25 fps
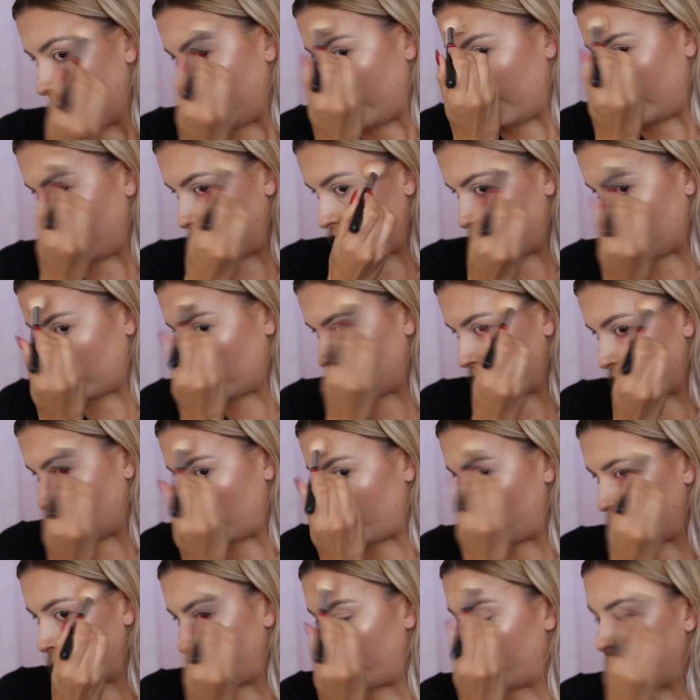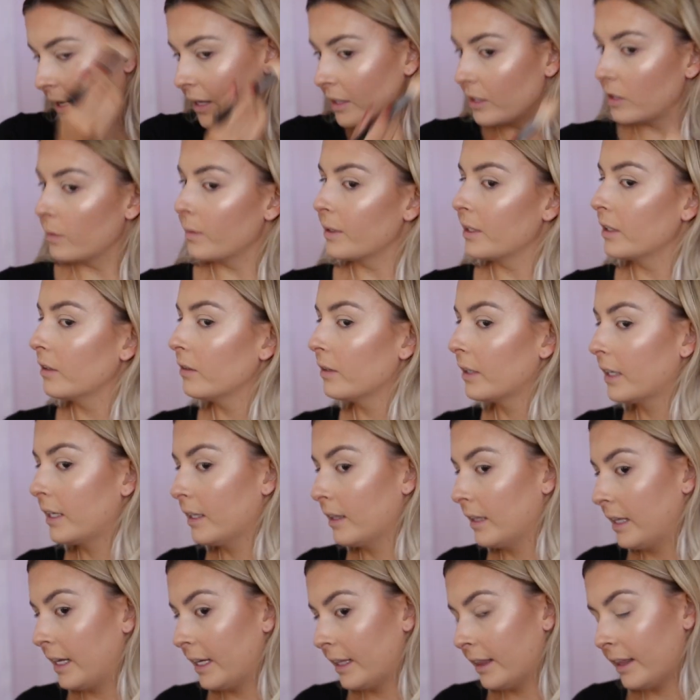and on top of the brow, so when you're
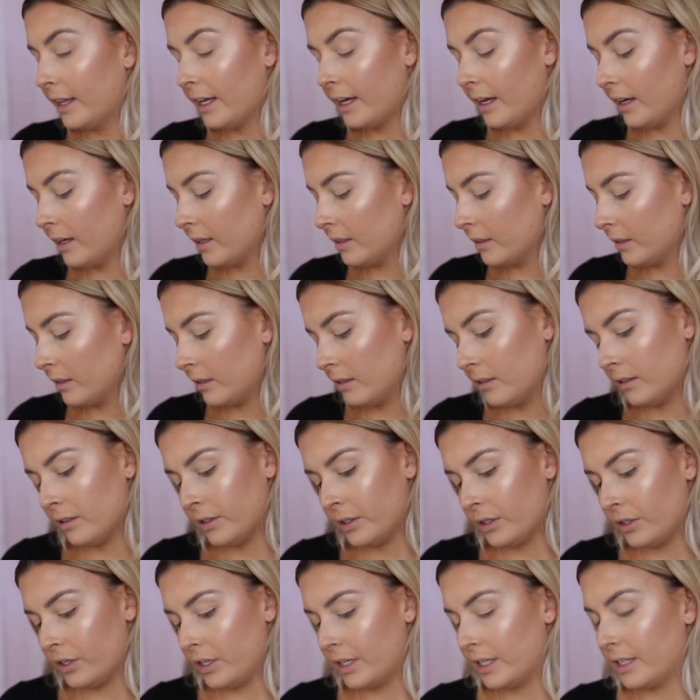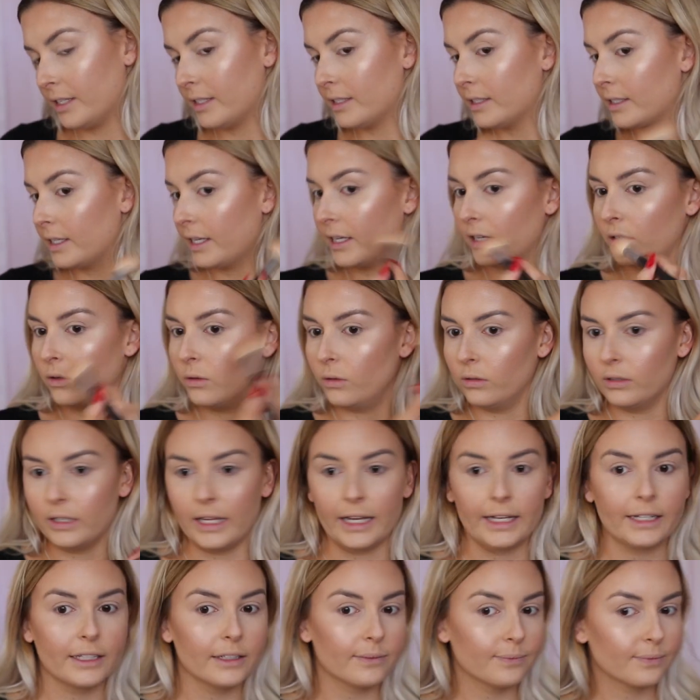looking like that, you can see it all
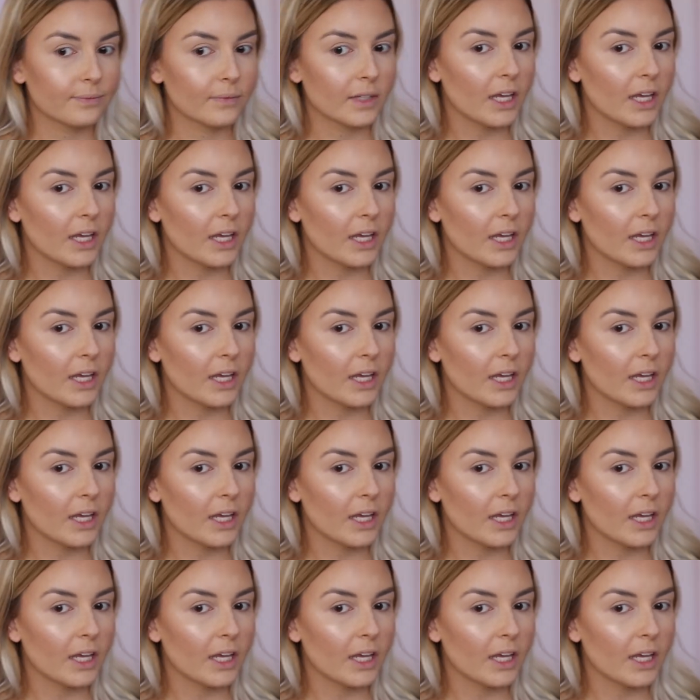like